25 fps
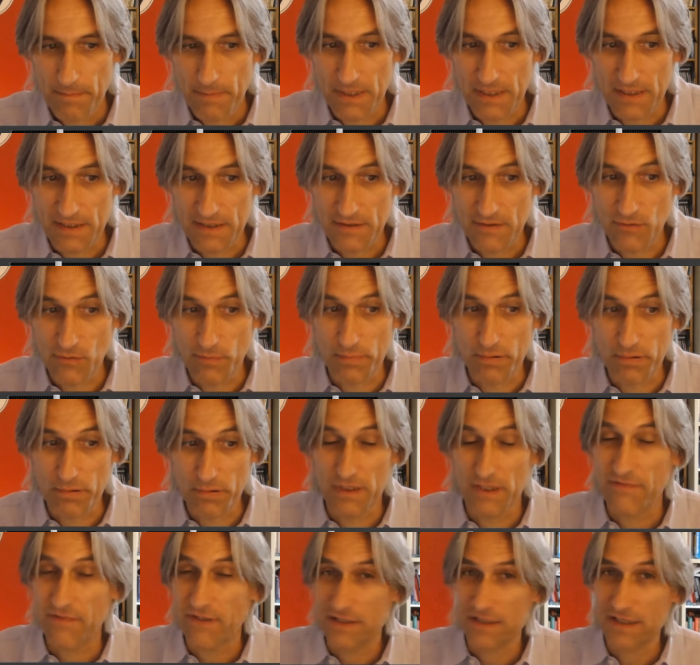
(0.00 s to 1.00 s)
But it's still
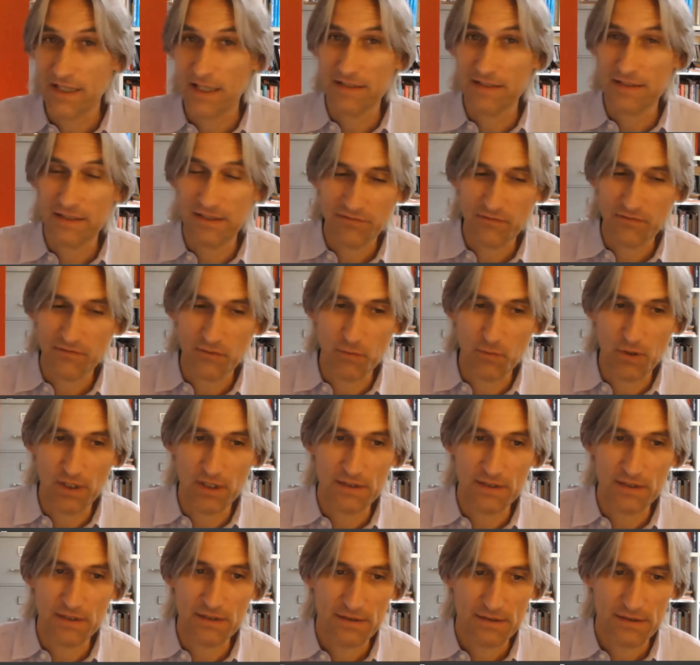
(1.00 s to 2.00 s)
pretty fantastic for
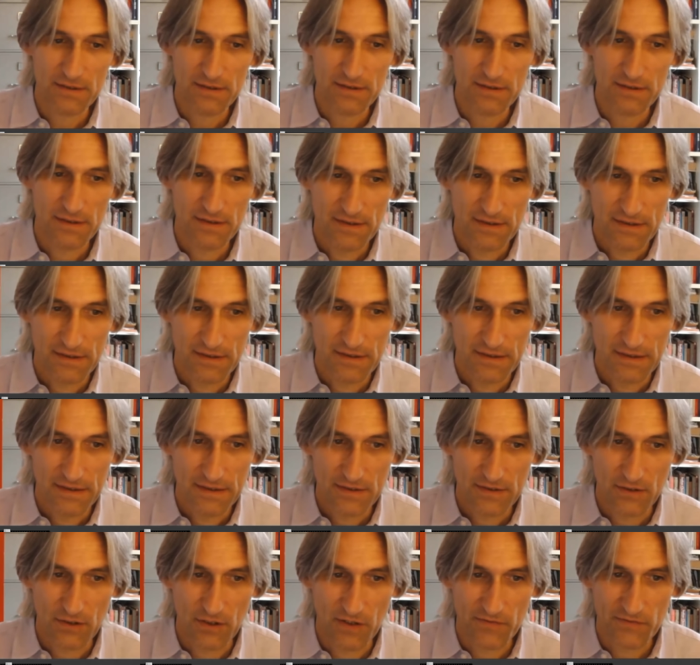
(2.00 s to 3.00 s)
white.
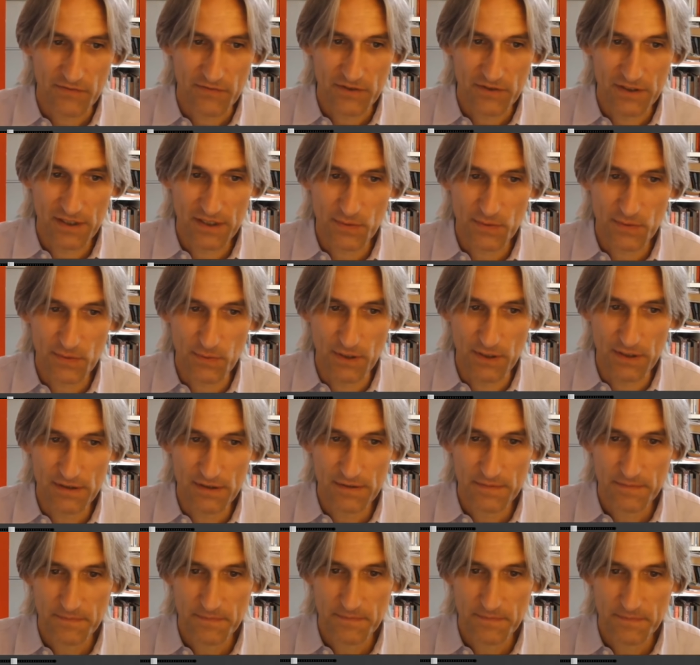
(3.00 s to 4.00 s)
So after this
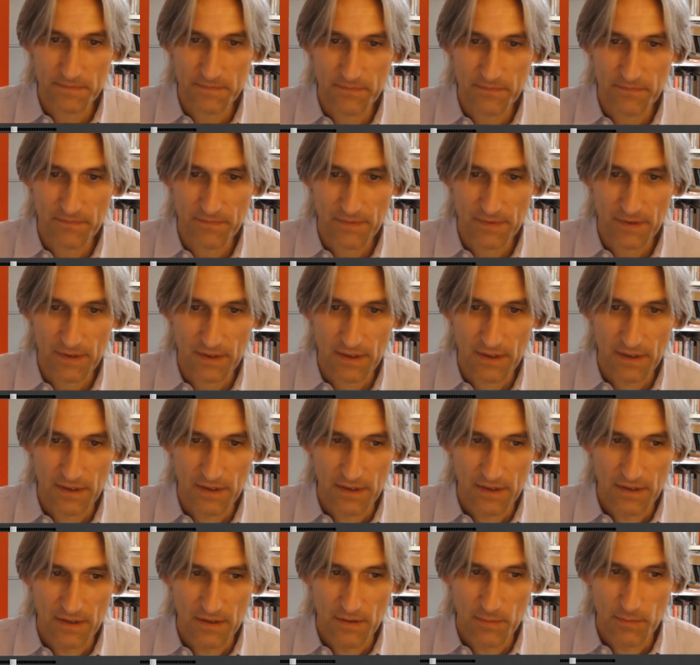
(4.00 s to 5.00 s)
one,
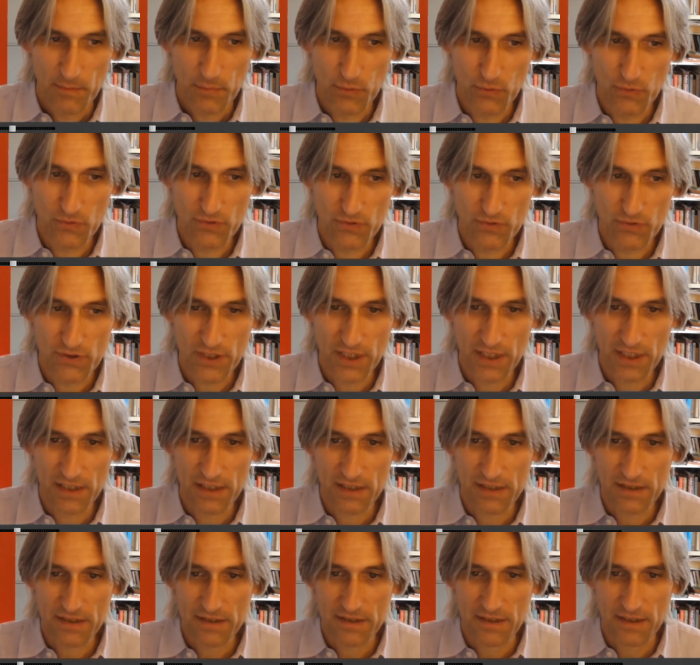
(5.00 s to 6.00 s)
pawn
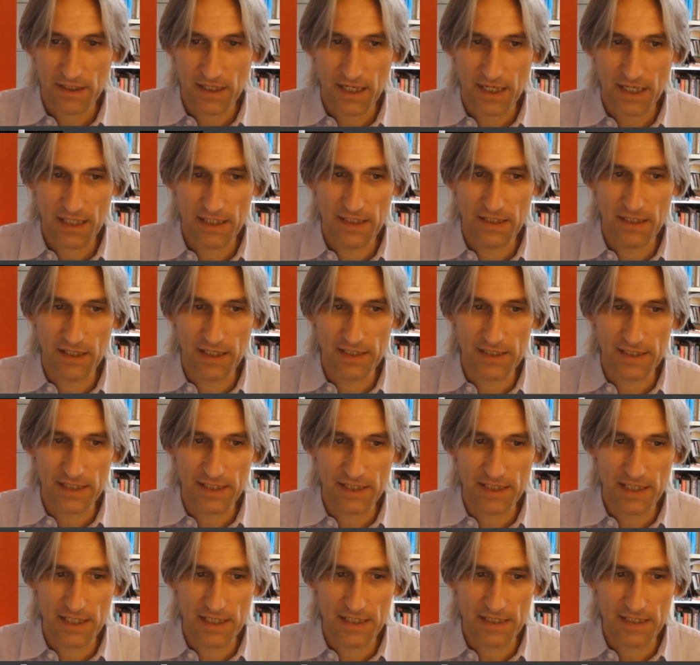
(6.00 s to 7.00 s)
takes and knight
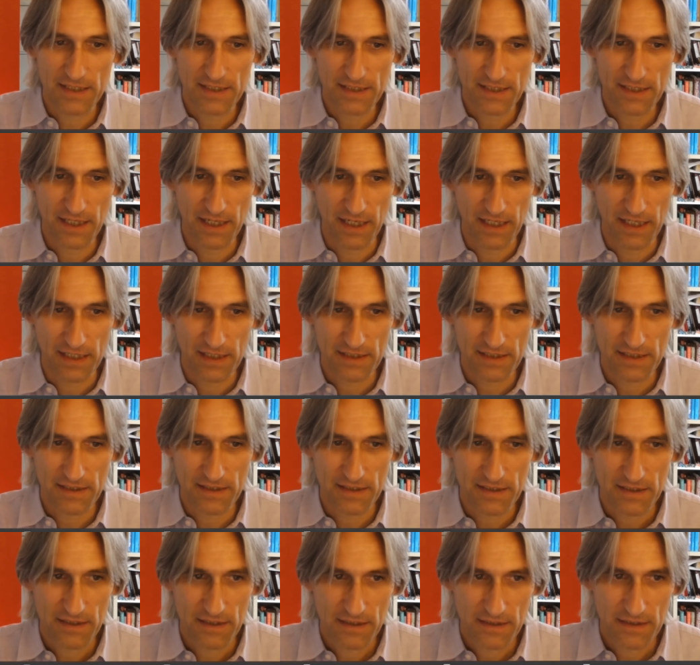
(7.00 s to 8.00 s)

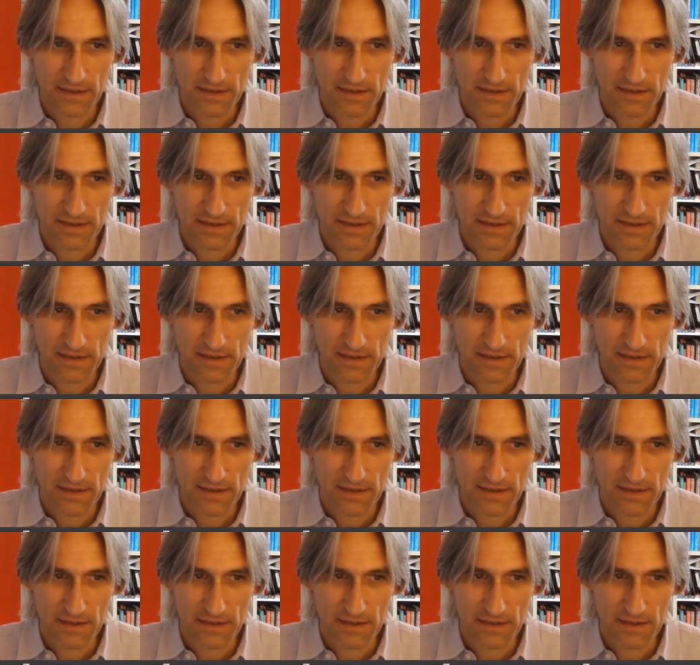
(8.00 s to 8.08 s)
e6.